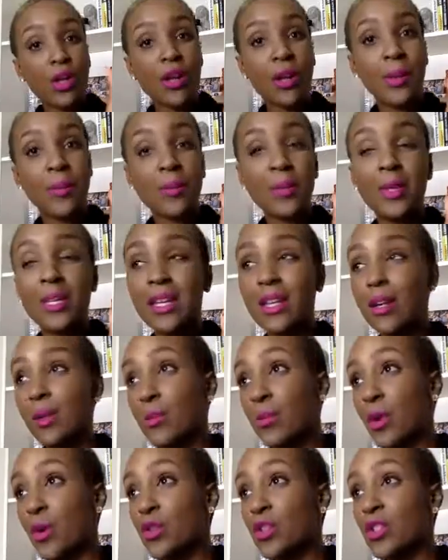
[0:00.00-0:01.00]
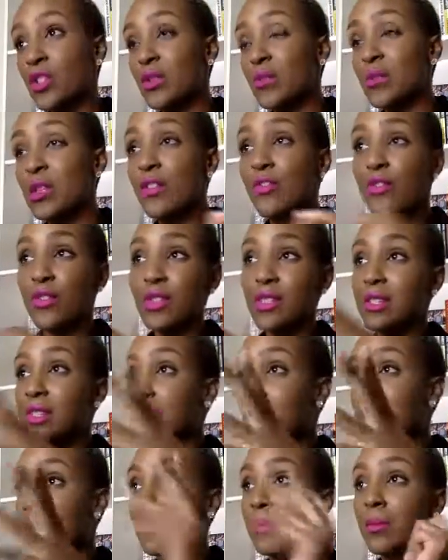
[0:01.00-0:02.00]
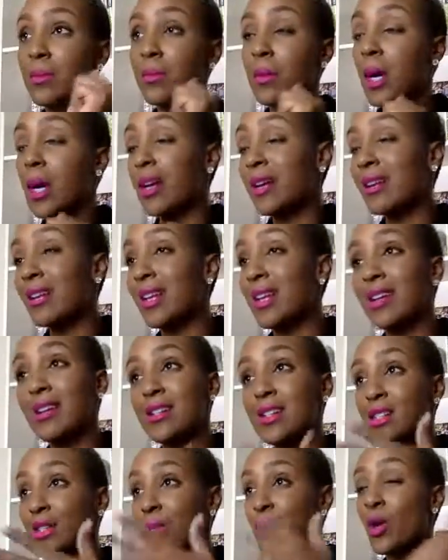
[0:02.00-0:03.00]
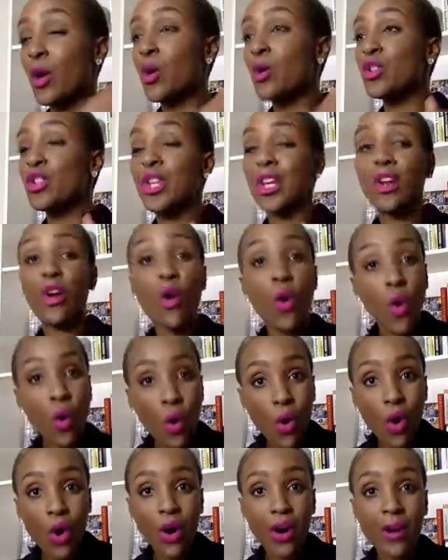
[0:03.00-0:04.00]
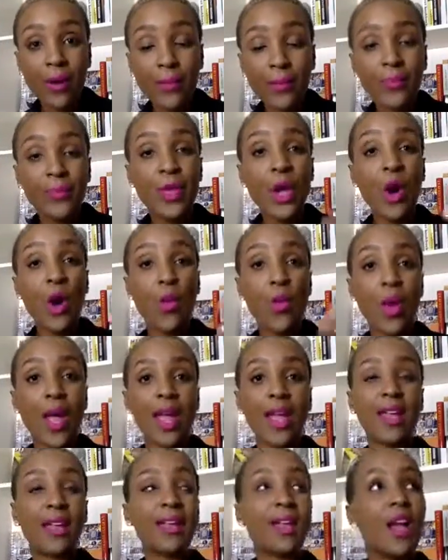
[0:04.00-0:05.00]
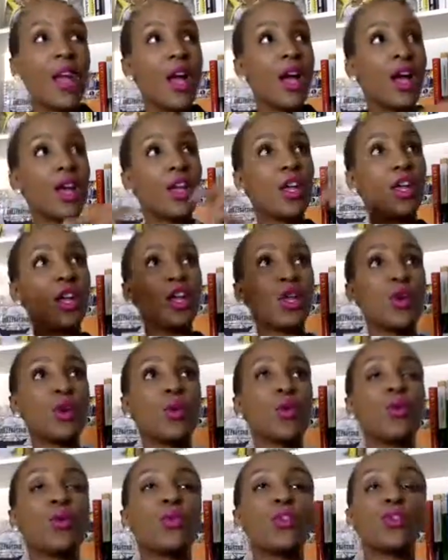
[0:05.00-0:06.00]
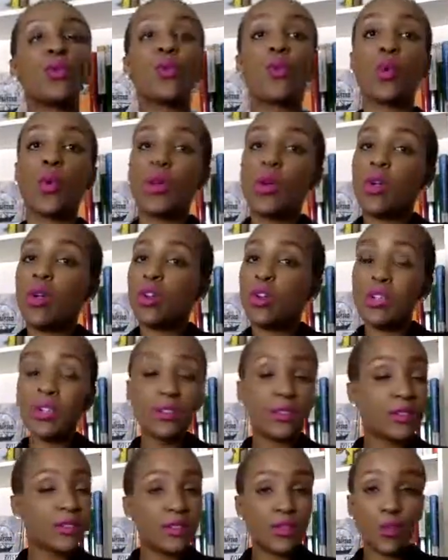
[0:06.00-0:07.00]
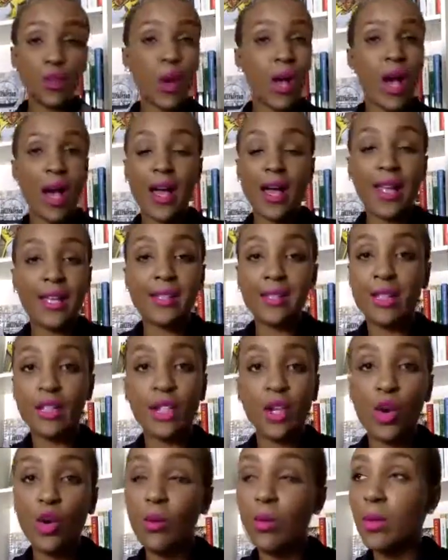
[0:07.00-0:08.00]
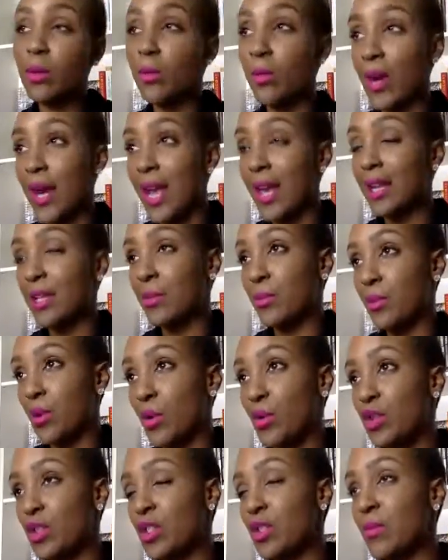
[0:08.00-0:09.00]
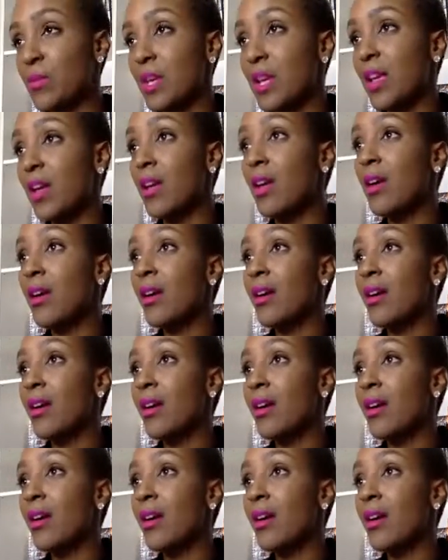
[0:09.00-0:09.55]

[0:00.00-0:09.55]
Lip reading: company approaches me for some marketing or some coaching, or when a huge worldwide global brand approaches me